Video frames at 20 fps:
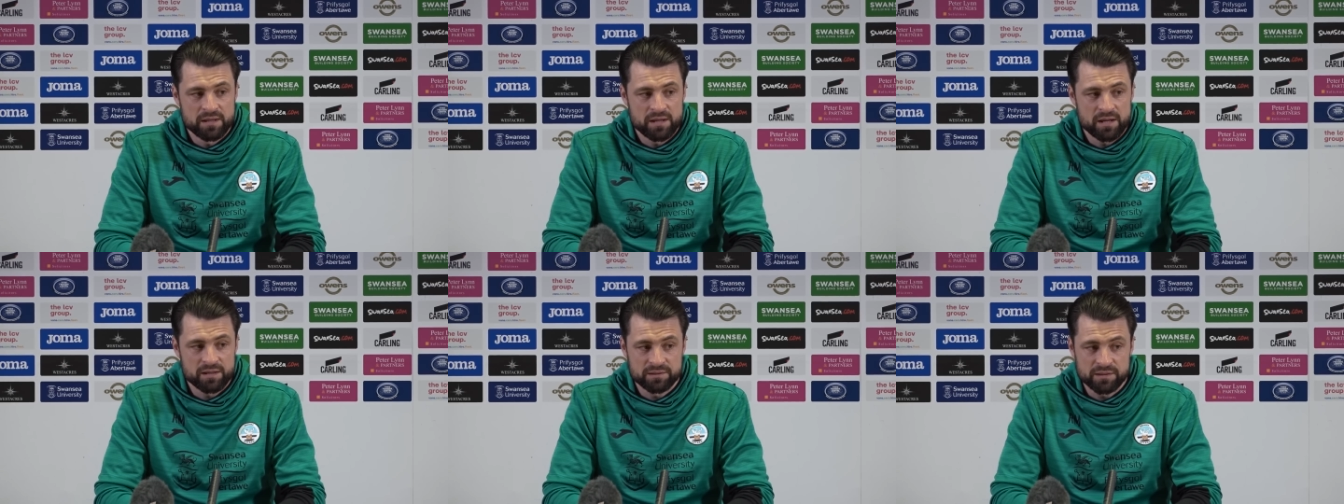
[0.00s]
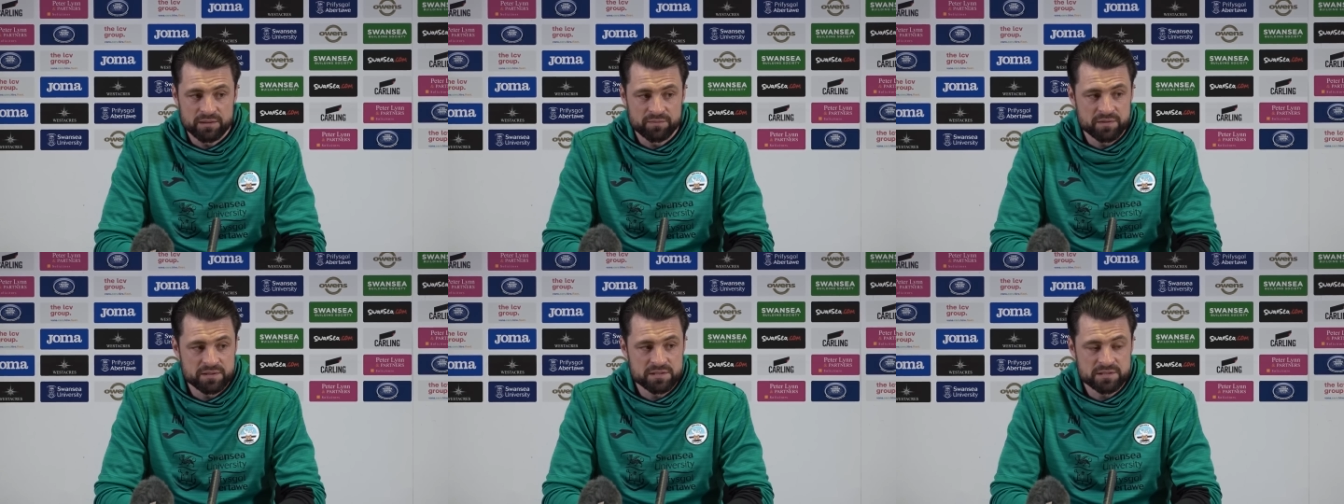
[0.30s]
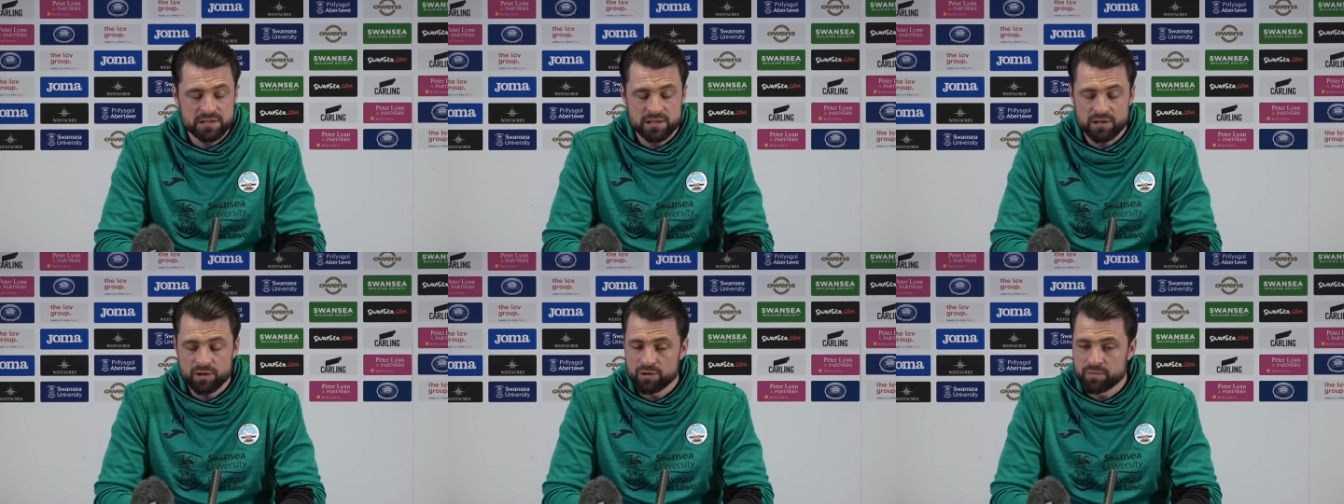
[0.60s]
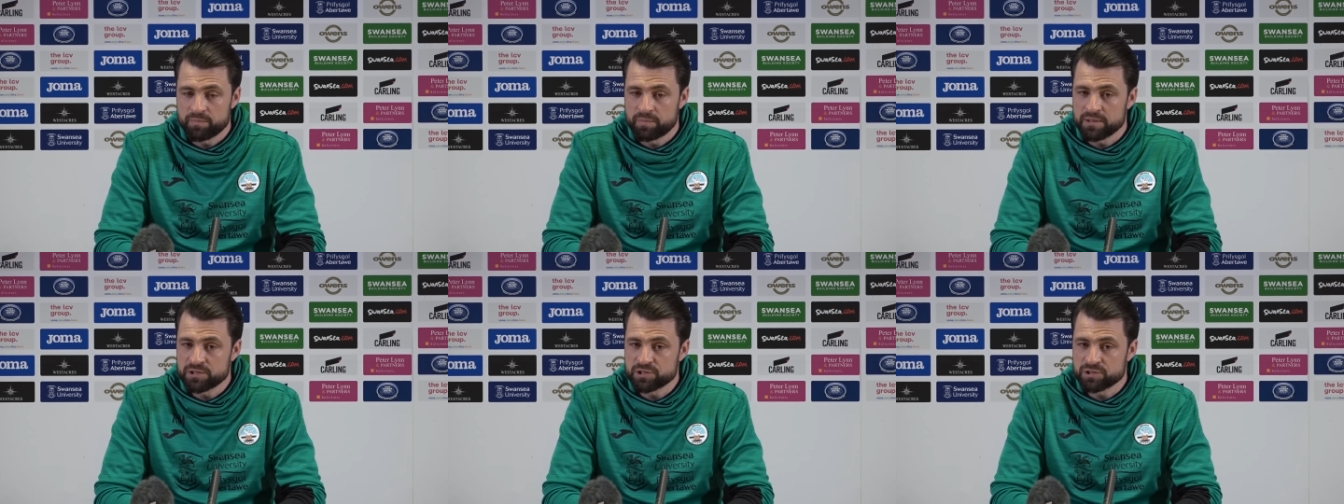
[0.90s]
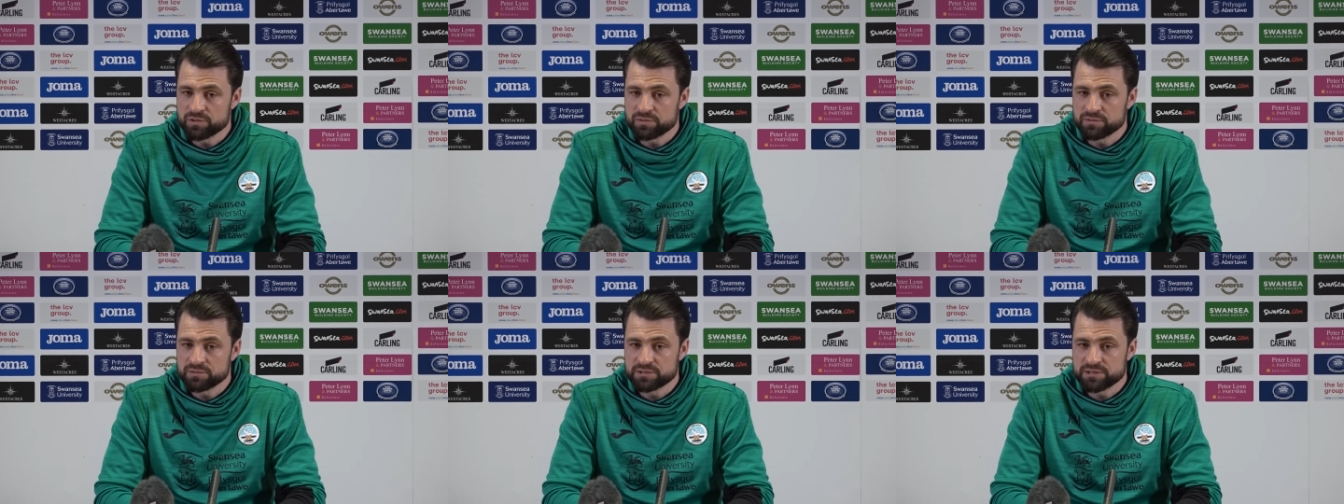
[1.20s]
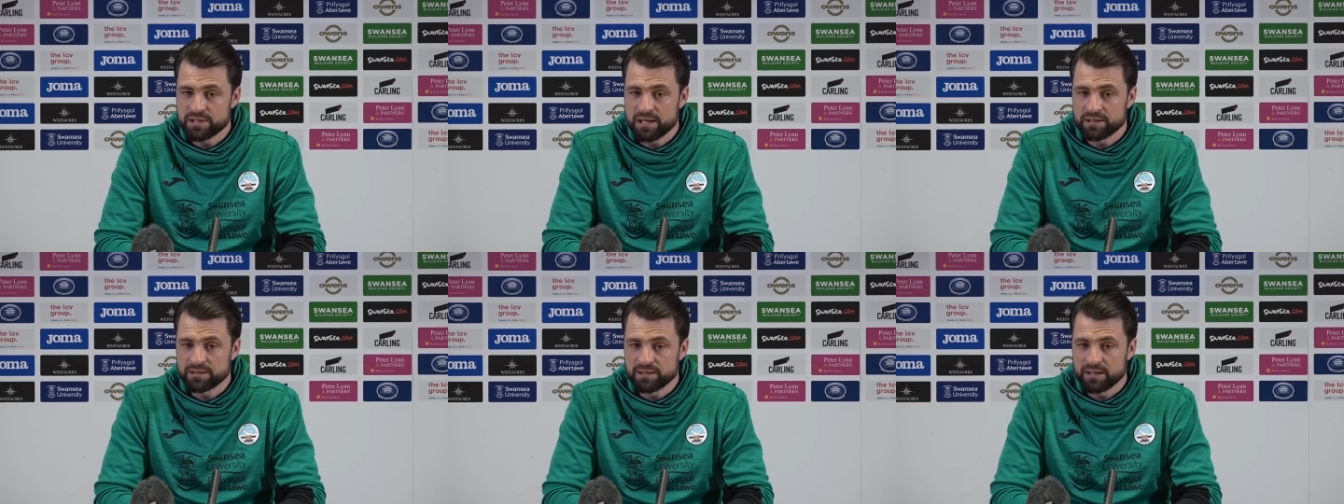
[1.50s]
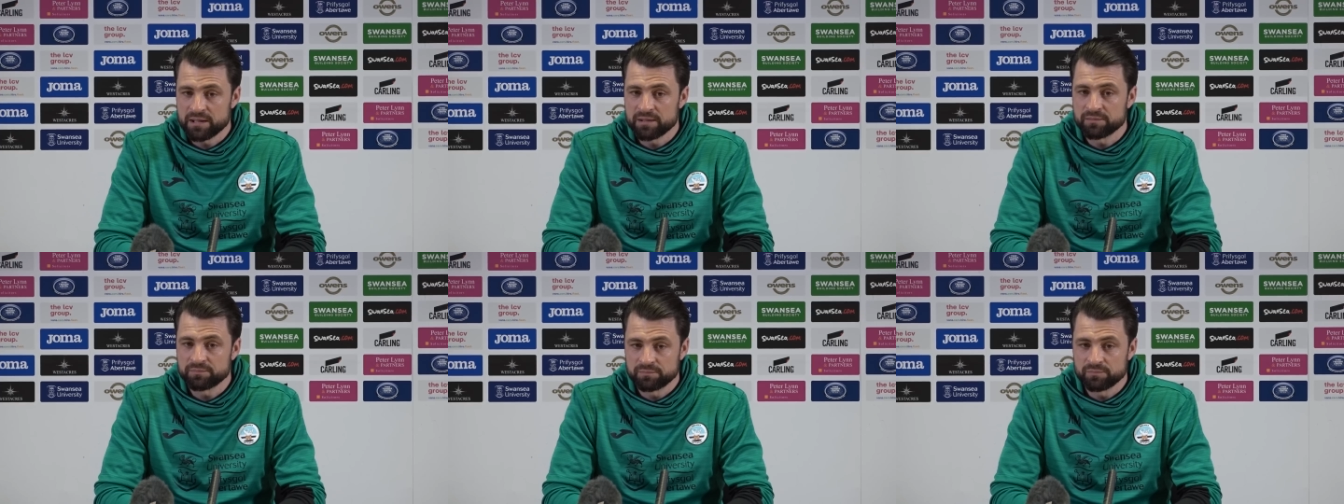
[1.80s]
I think if he's still on the pitch on
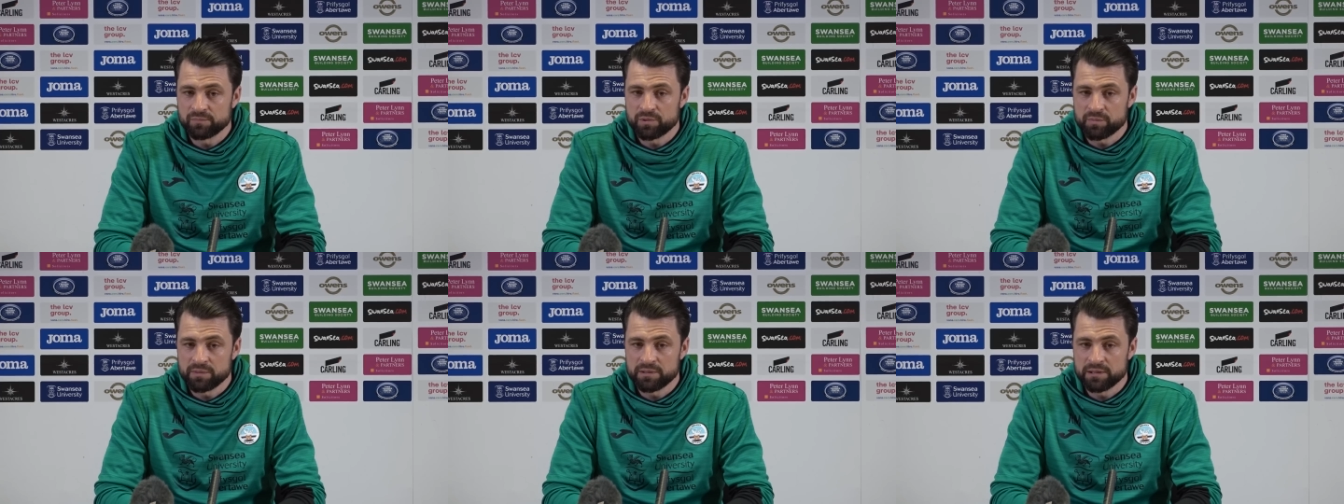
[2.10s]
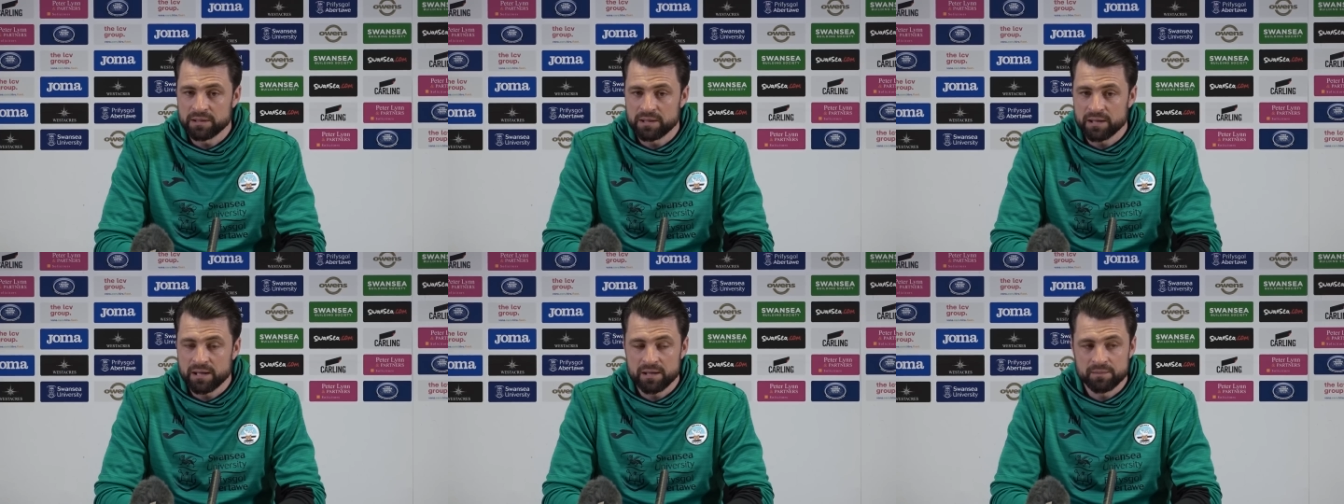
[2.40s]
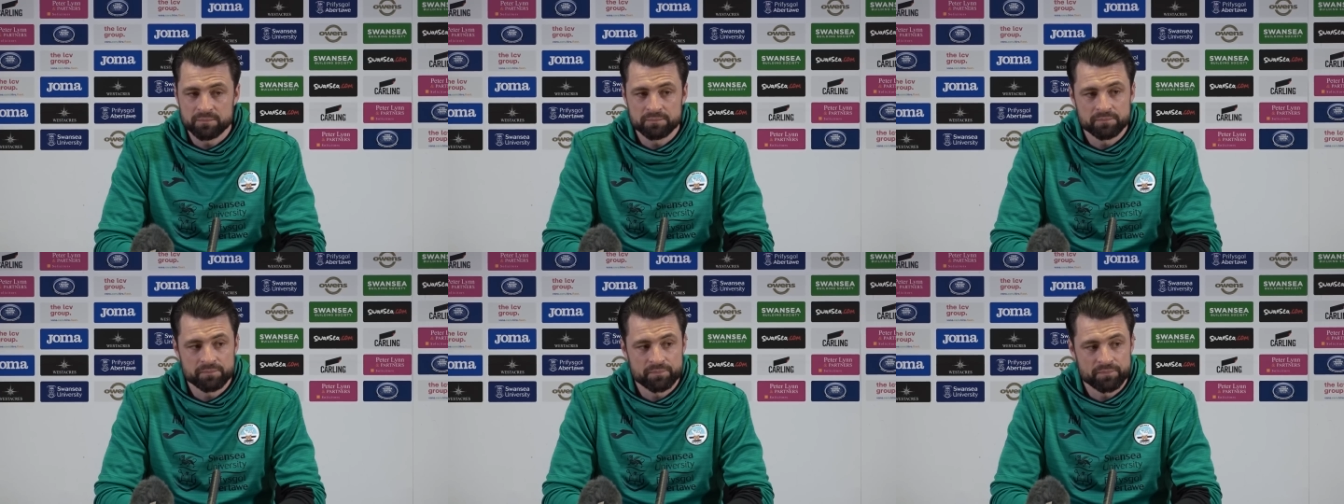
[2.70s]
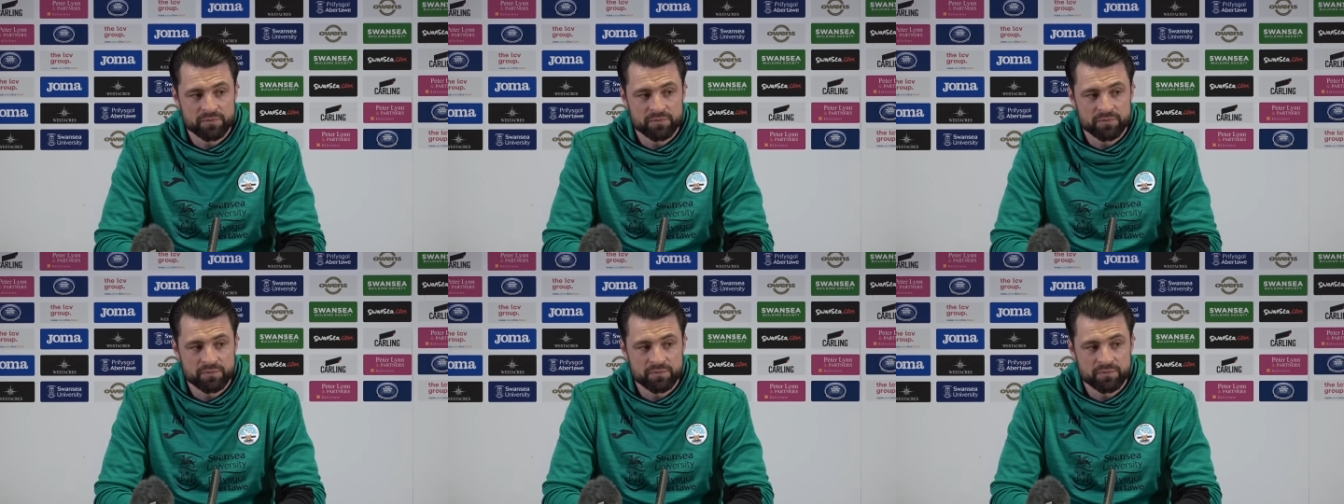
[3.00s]
Saturday, we win the game.